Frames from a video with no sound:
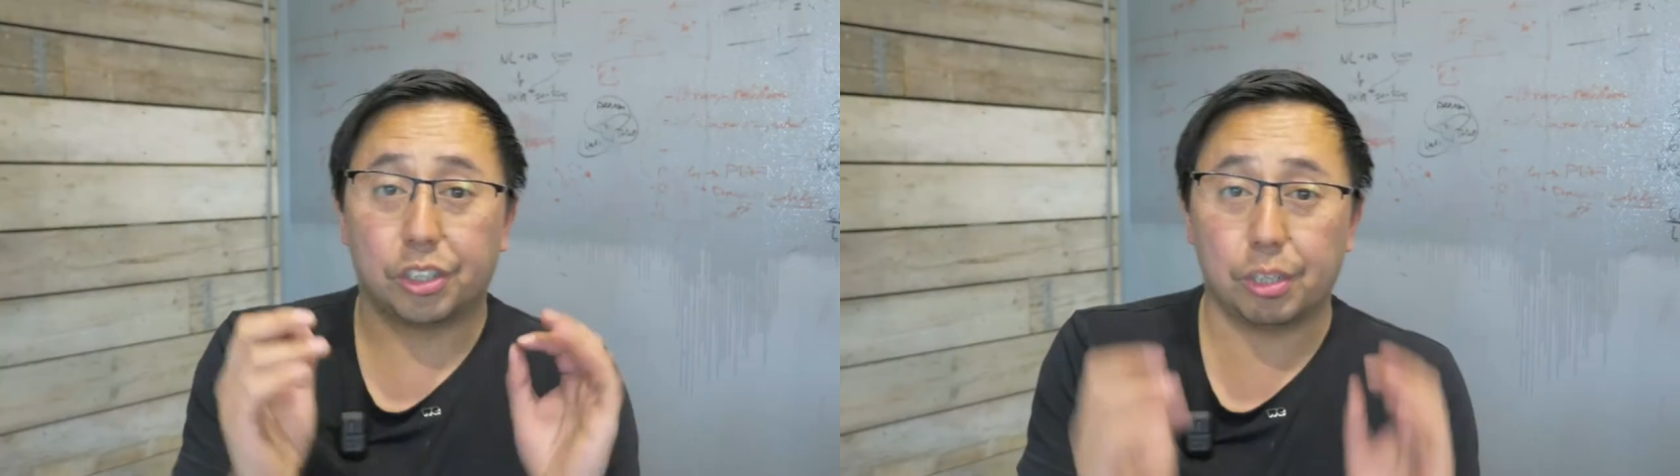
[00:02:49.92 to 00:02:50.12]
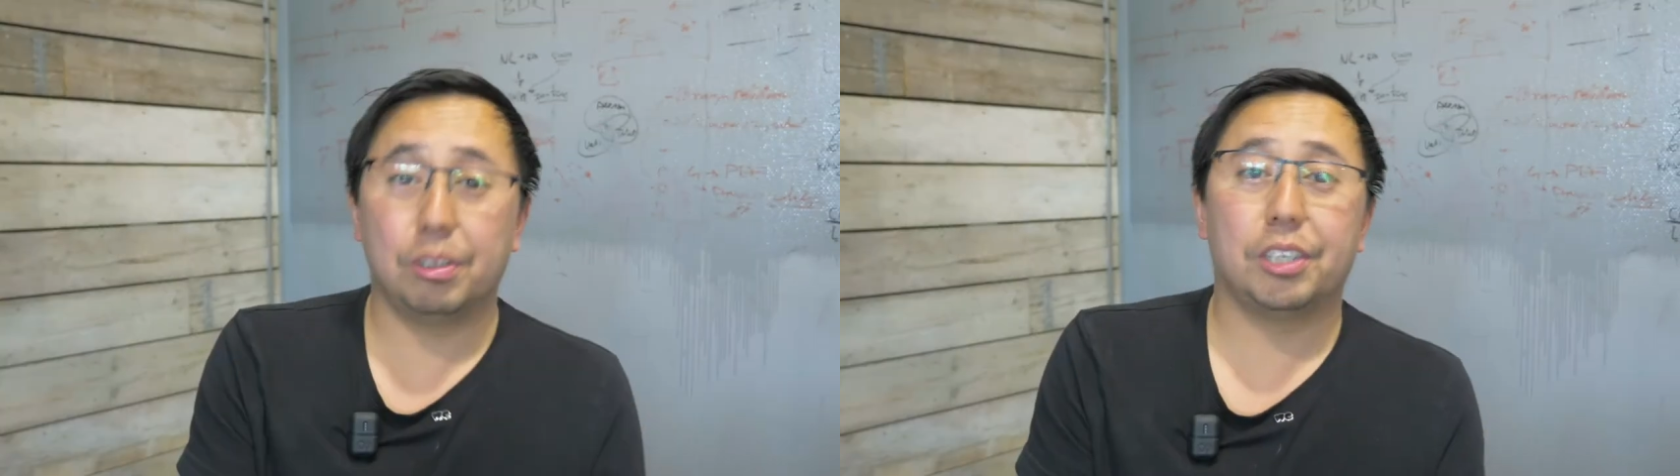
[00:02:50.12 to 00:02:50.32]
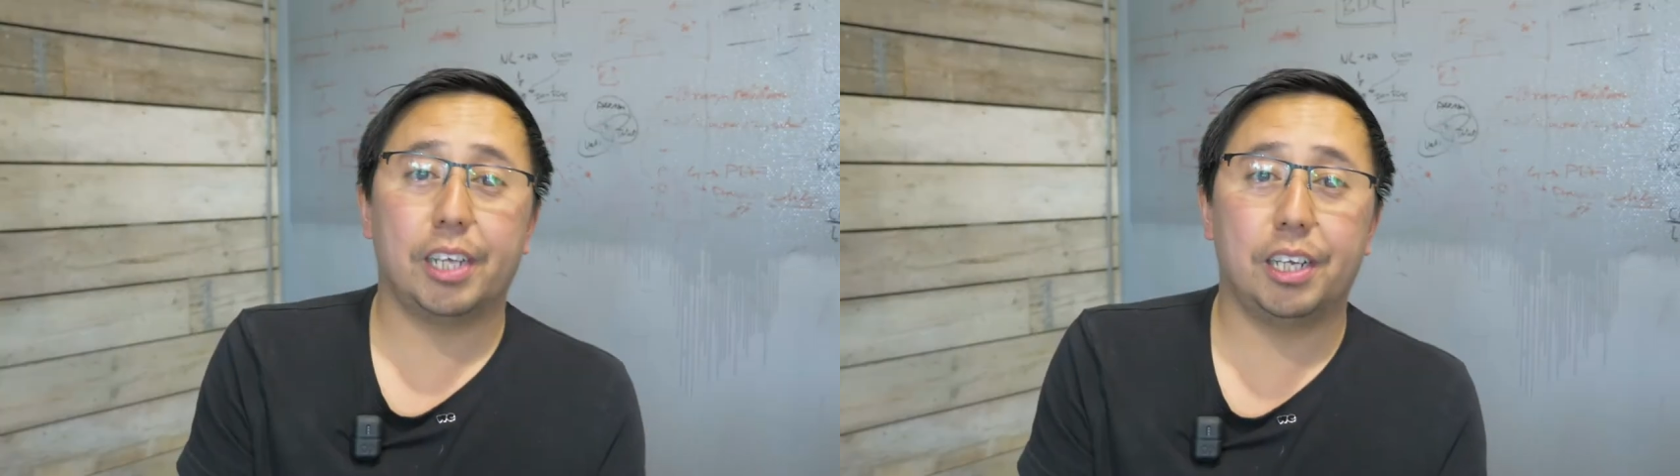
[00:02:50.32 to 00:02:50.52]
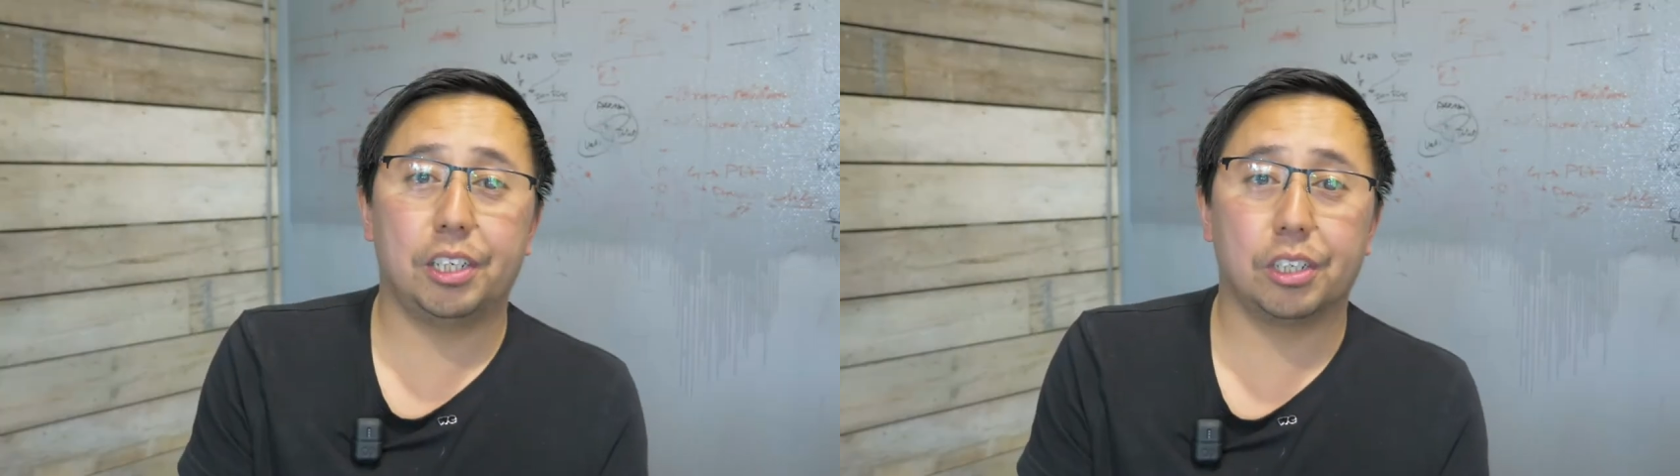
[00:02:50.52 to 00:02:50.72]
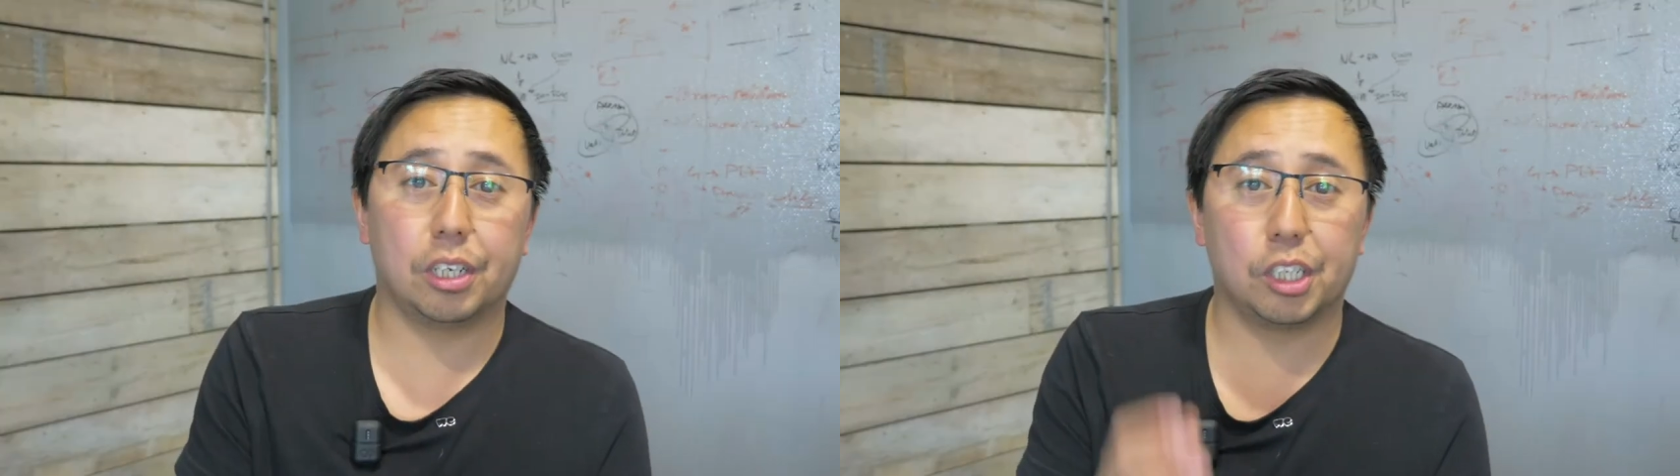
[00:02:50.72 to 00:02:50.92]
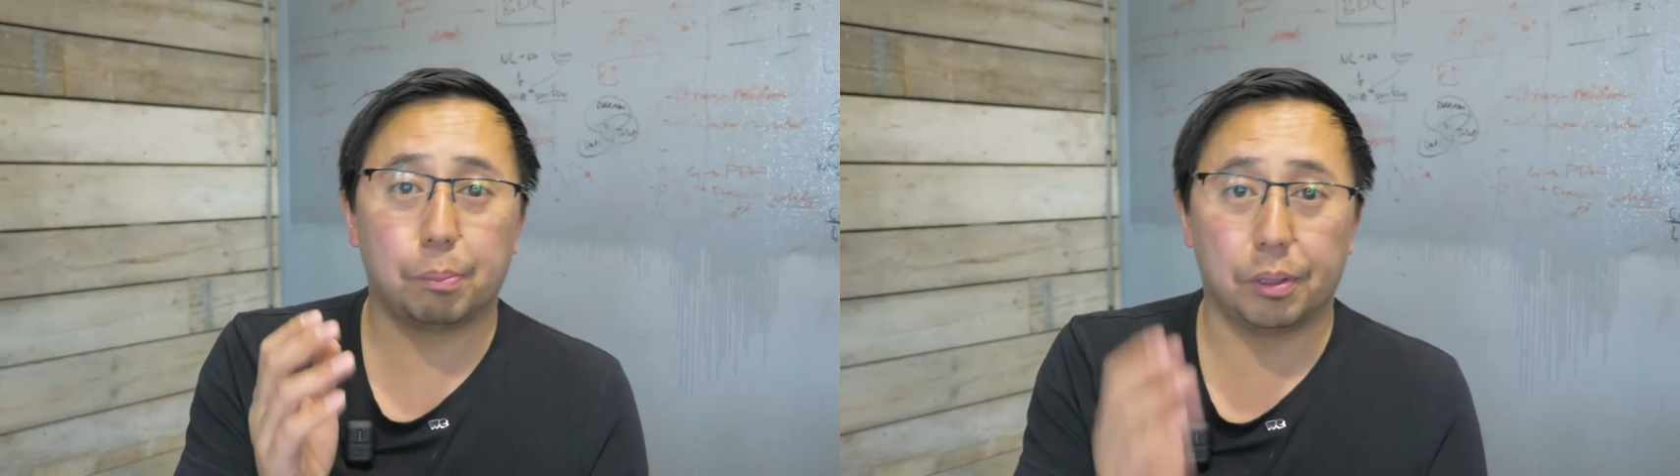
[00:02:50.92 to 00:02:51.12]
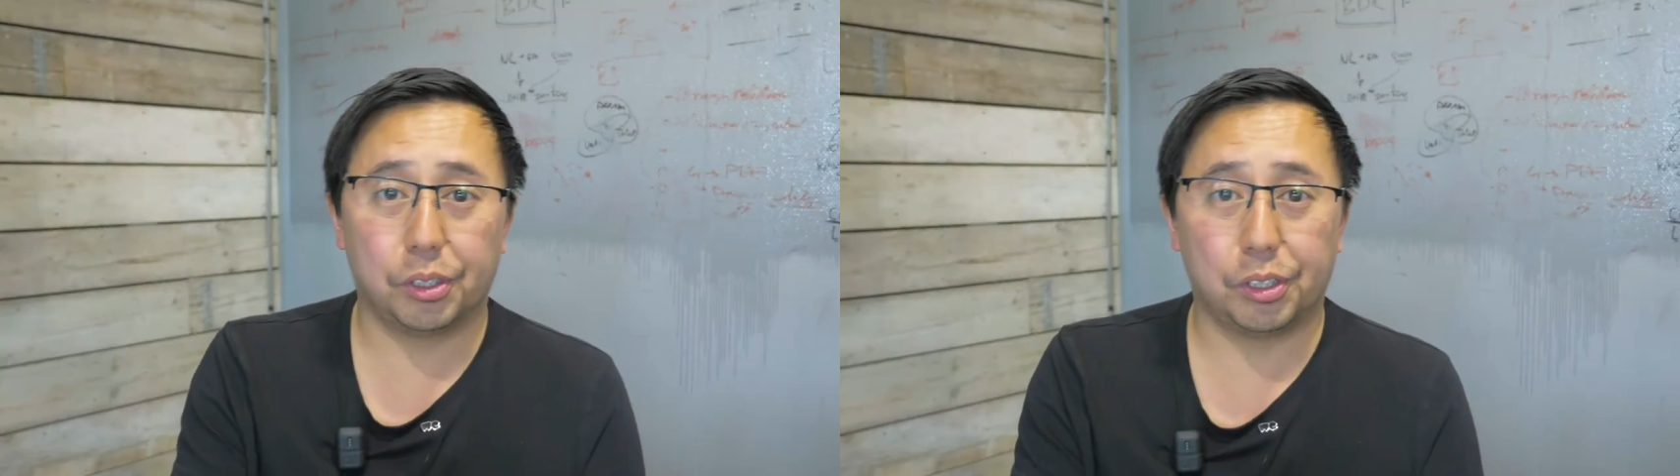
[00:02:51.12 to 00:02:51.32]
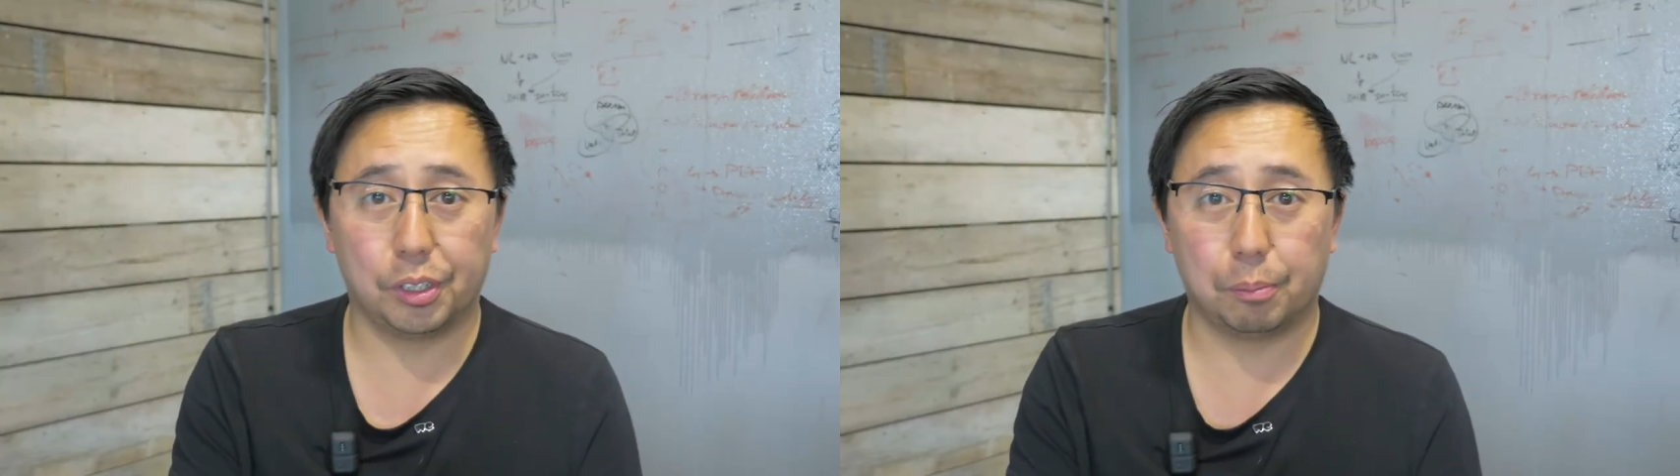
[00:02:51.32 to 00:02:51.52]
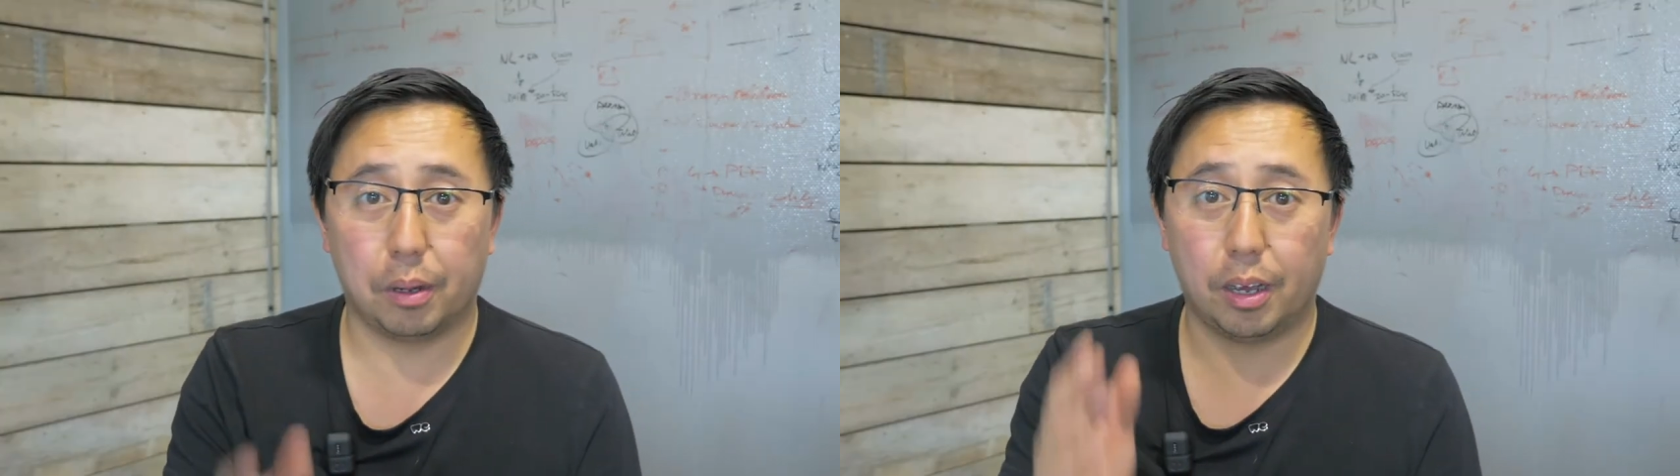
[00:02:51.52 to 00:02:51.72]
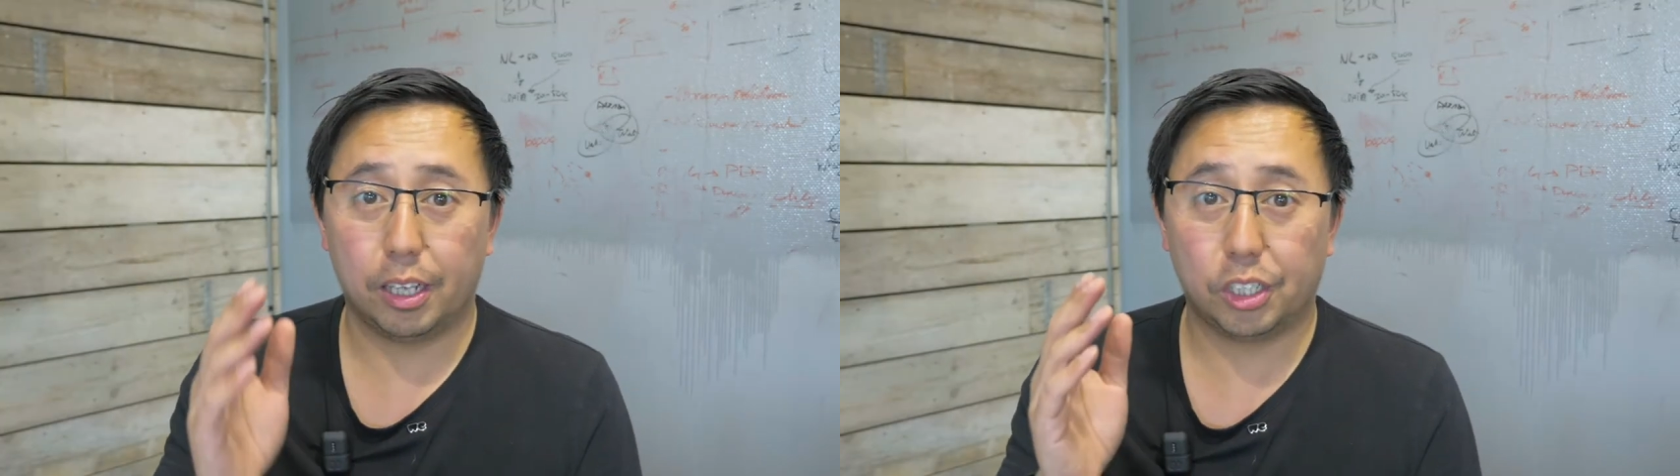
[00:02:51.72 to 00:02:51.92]
So some of the stages are sponsored
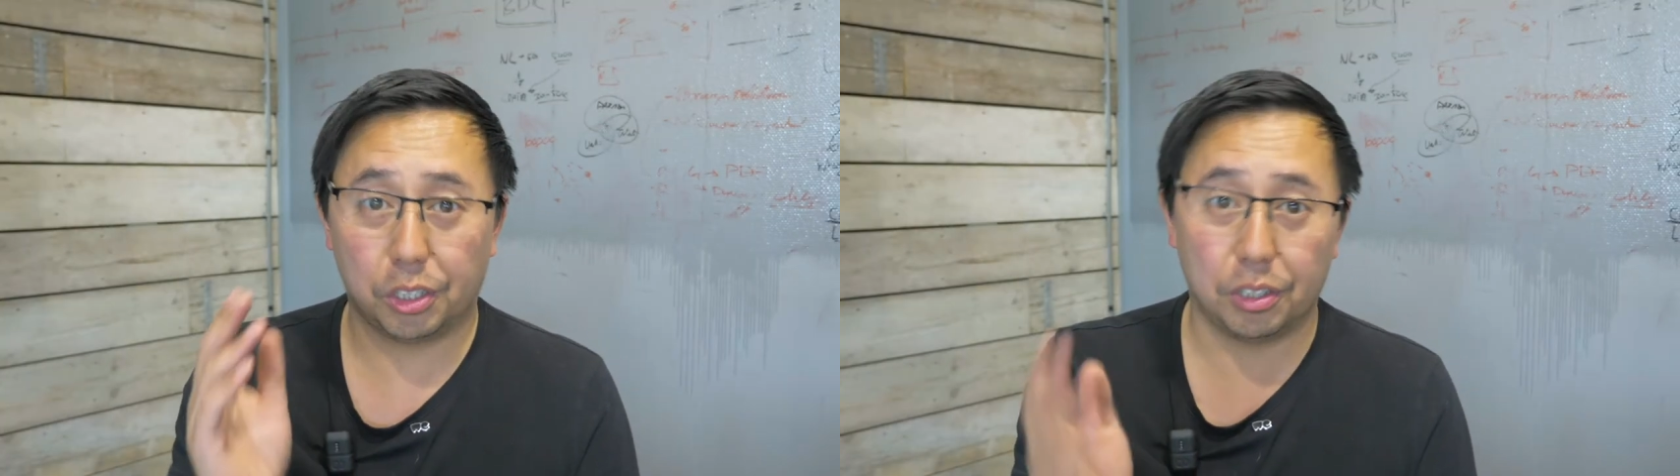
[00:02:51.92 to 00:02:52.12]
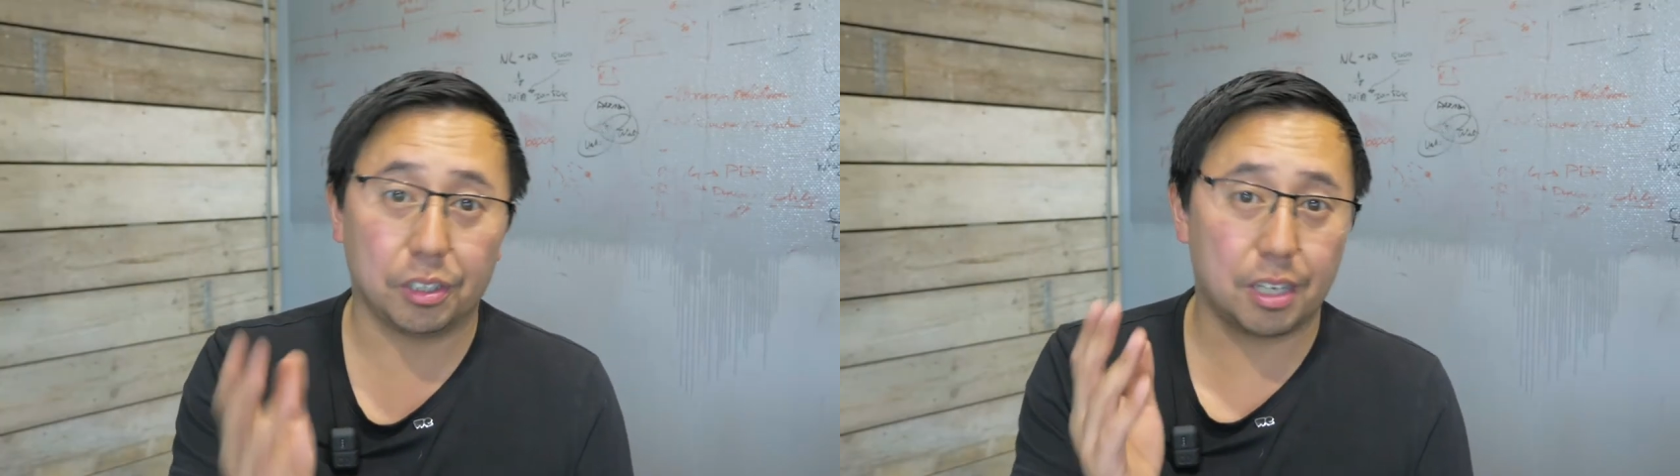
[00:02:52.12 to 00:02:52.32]
by certain